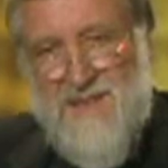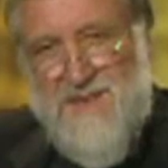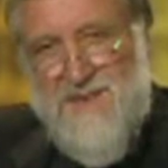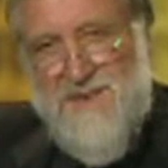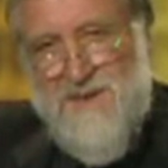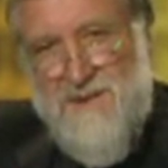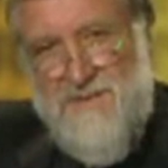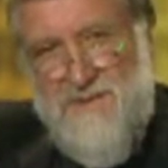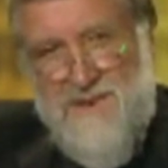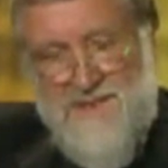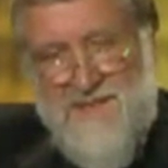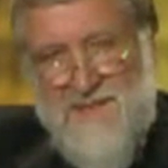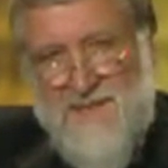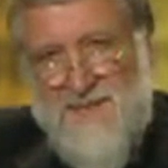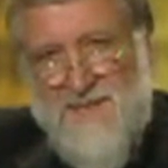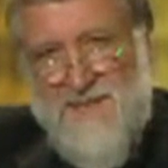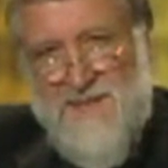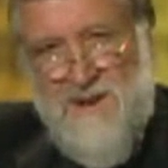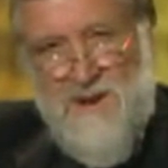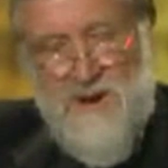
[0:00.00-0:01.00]

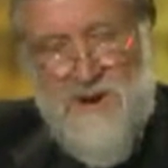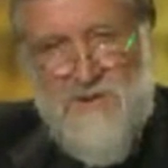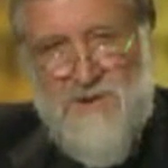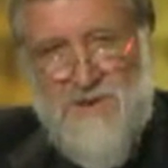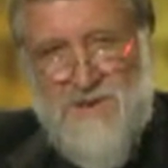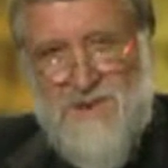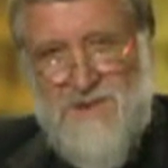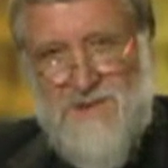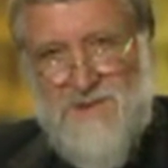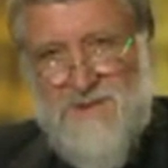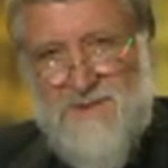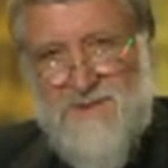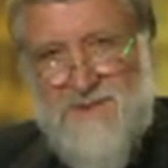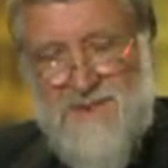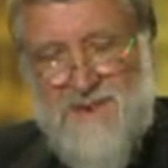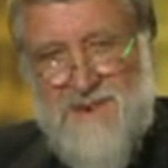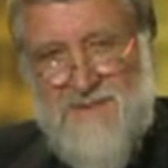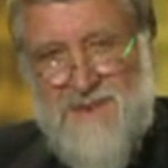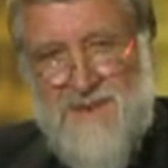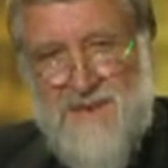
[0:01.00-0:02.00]
surfaces that are horizontal
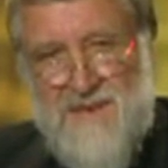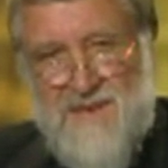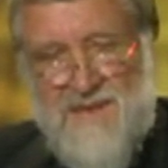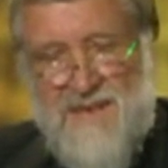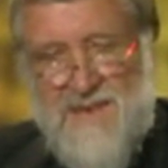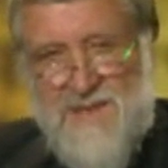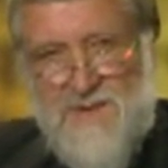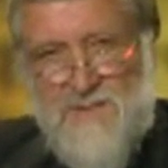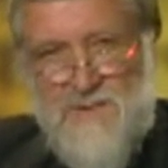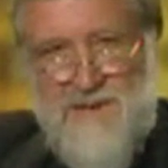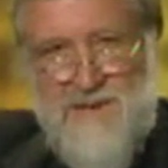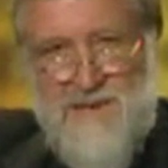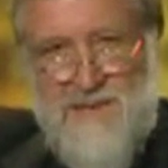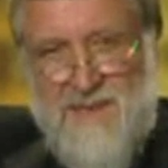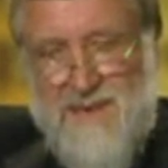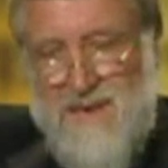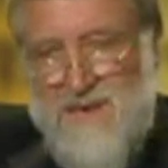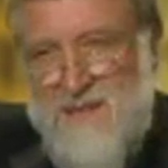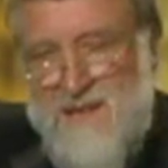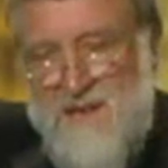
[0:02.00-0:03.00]
surfaces, that's where
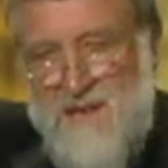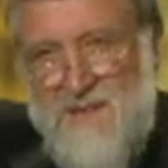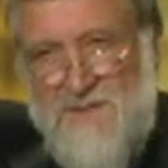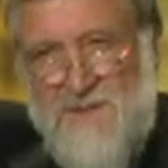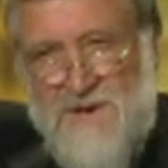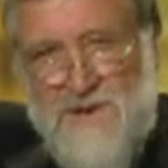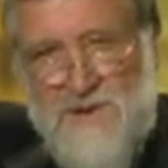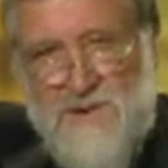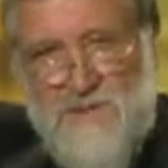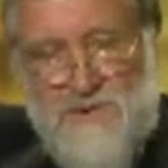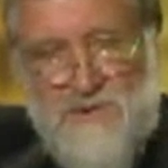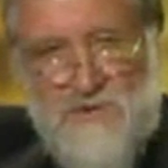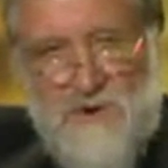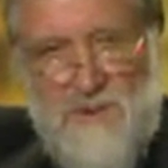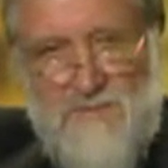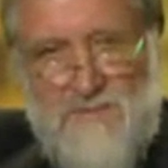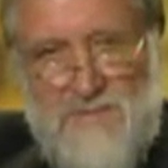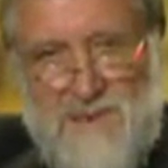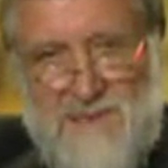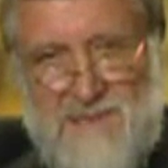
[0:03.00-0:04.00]
the little
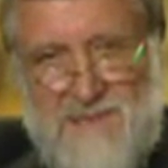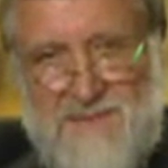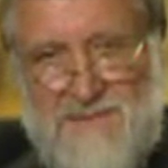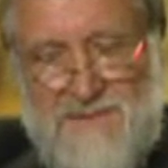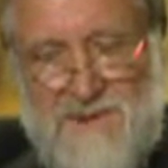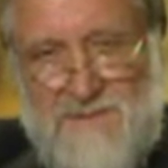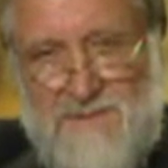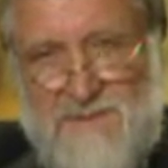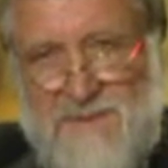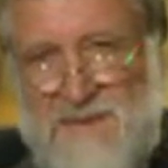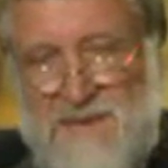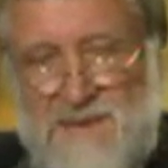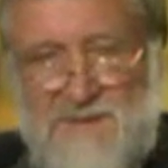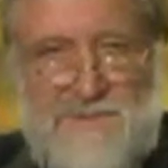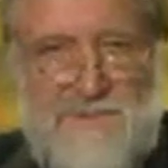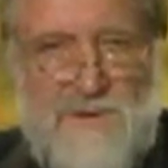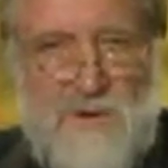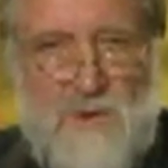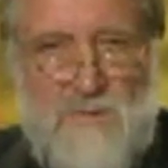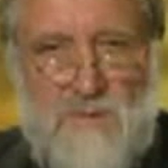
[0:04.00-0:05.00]
droplets from the
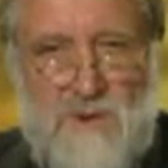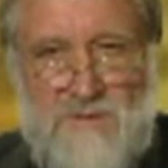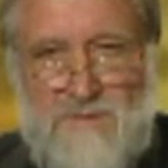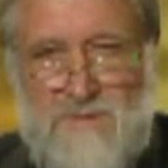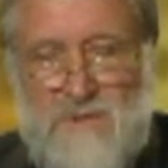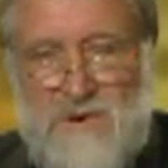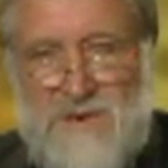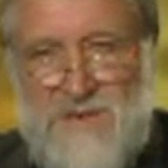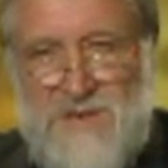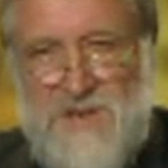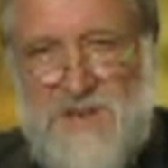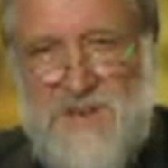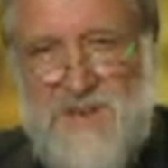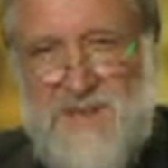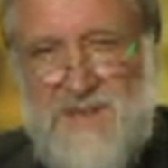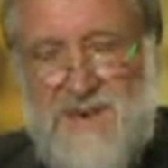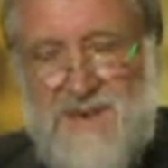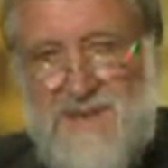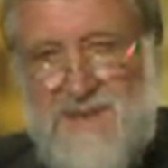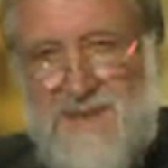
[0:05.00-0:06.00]
film of
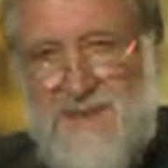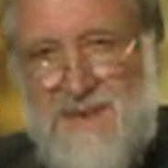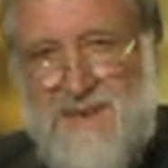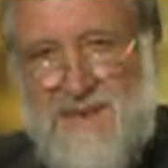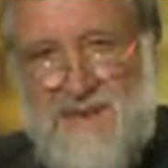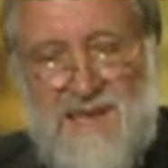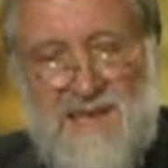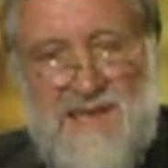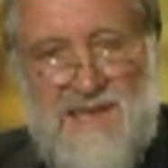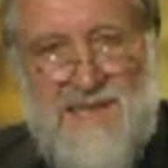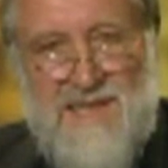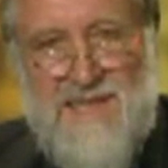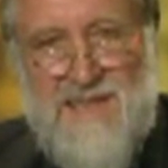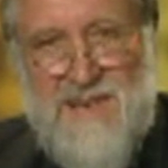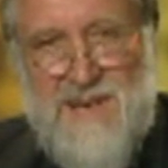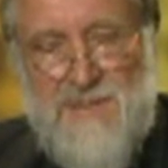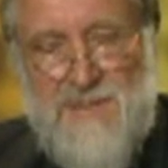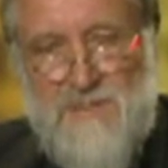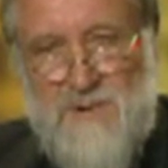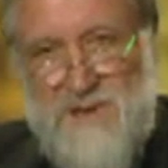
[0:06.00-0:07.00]
moisture that's
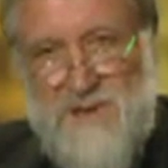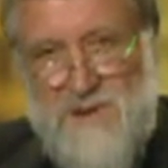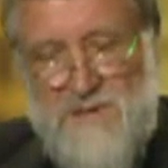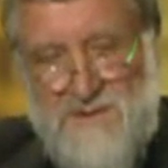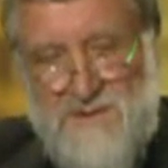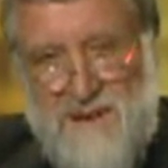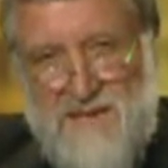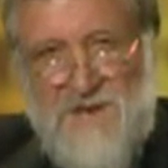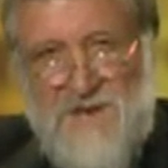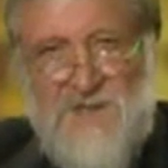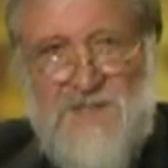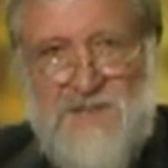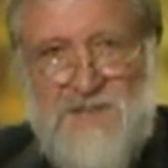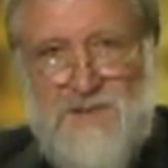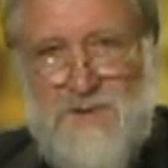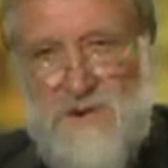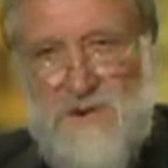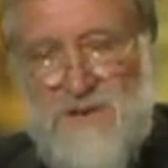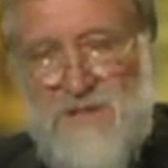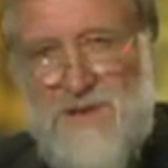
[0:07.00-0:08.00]
set up when you flush the
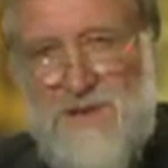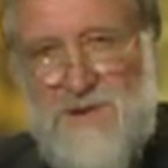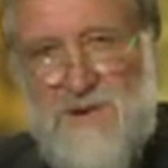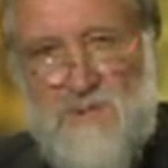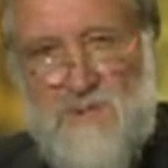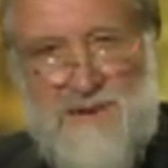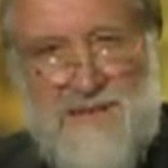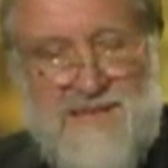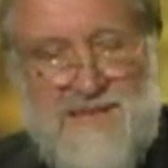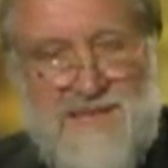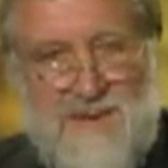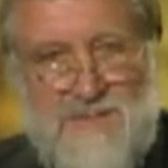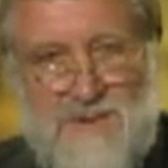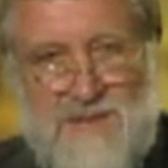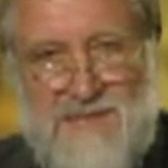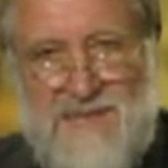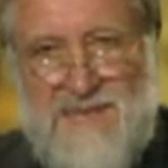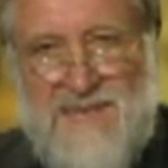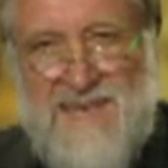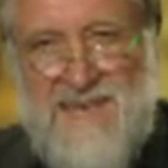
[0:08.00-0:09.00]
toilet or when
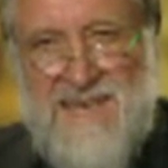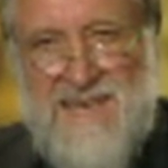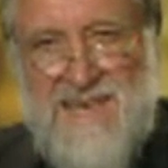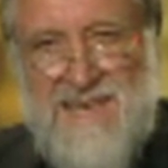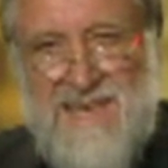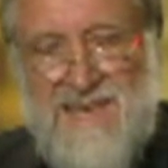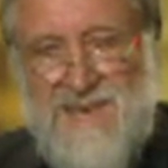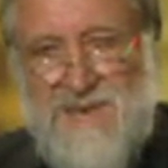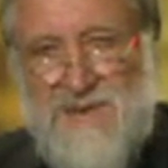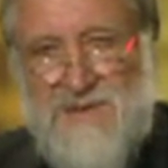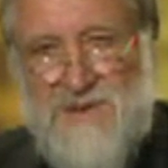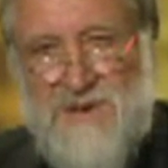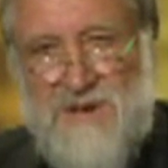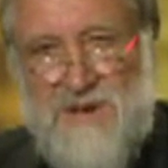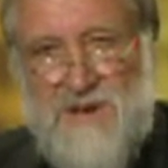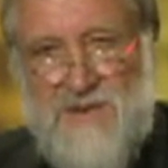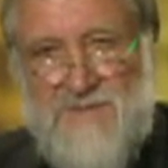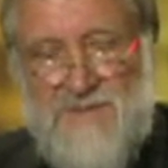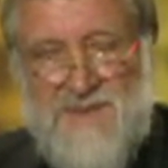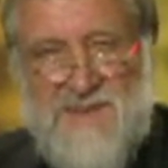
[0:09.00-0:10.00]
someone sneezes or
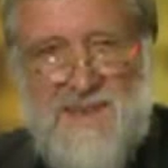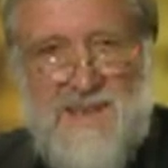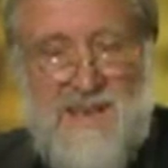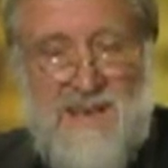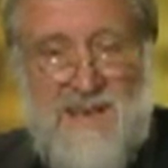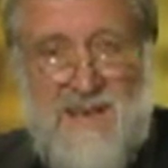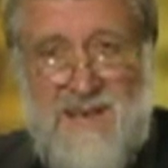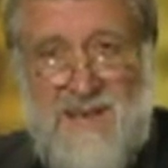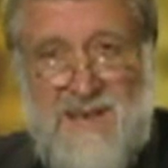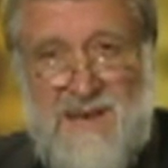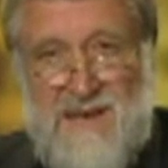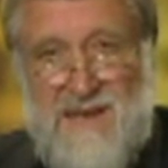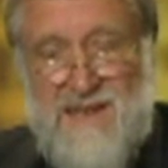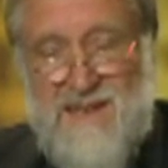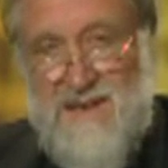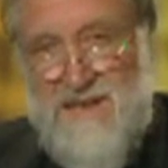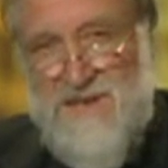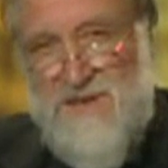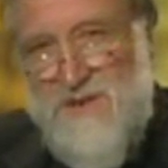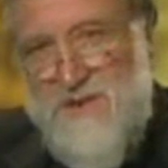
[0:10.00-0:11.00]
coughs,
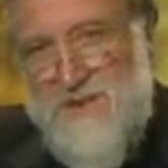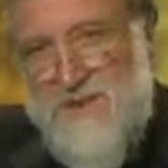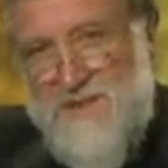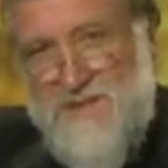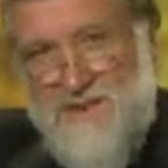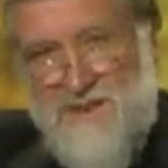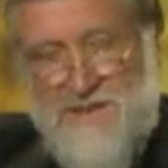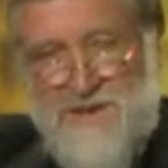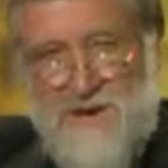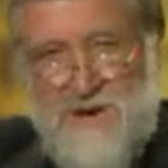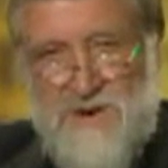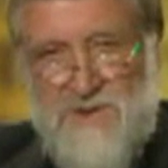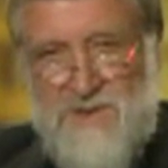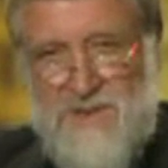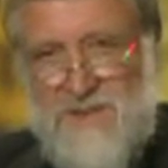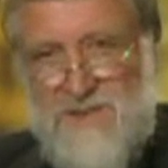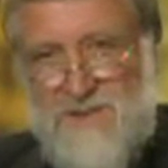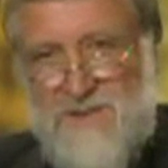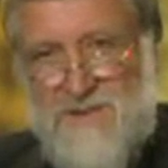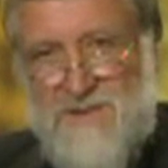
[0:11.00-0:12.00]
it's usually those
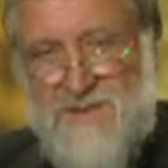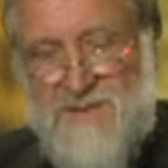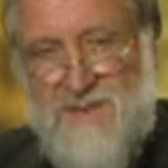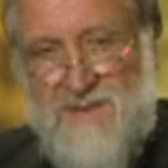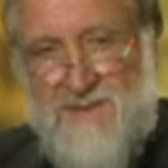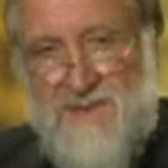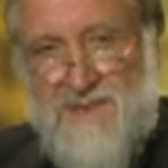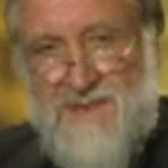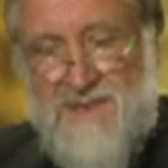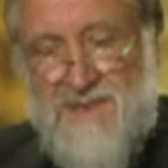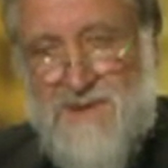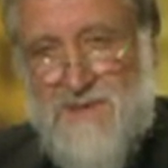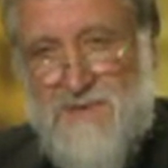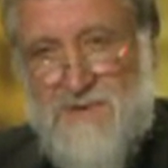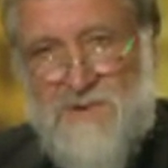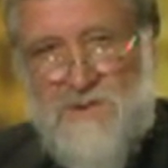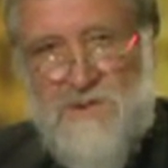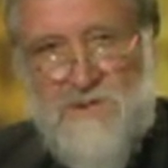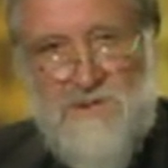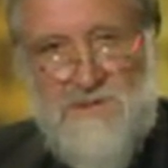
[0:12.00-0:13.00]
horizontal surfaces
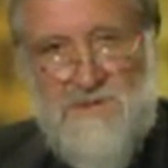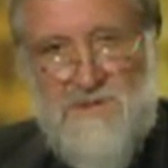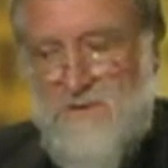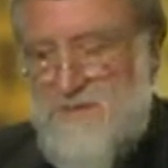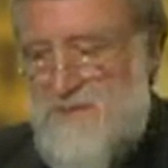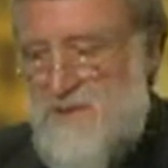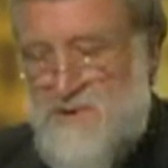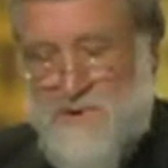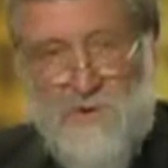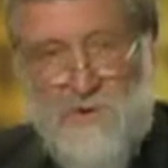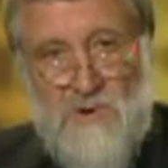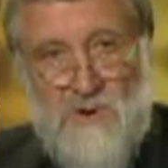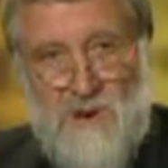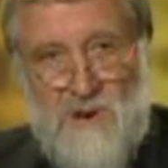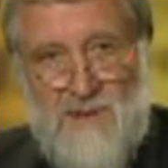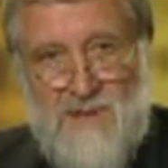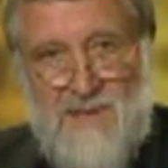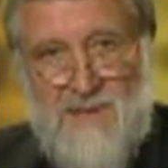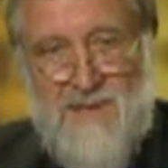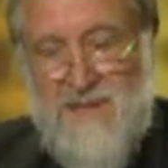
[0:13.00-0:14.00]
or the
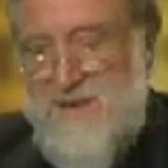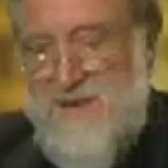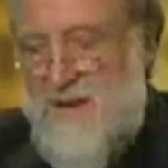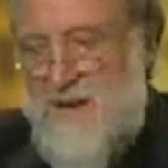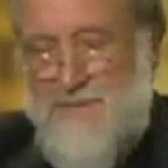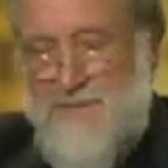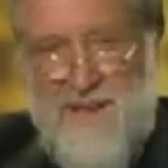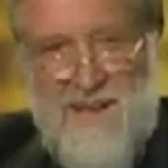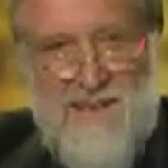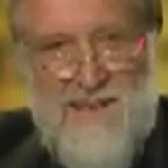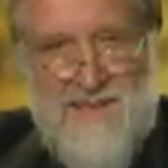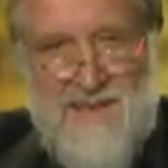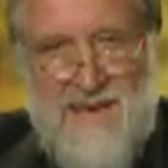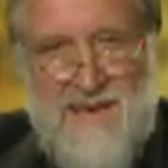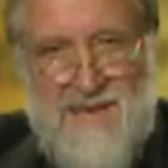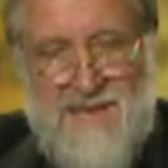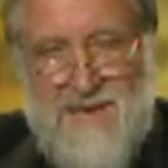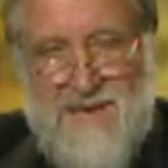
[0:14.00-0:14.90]
door. I mean, as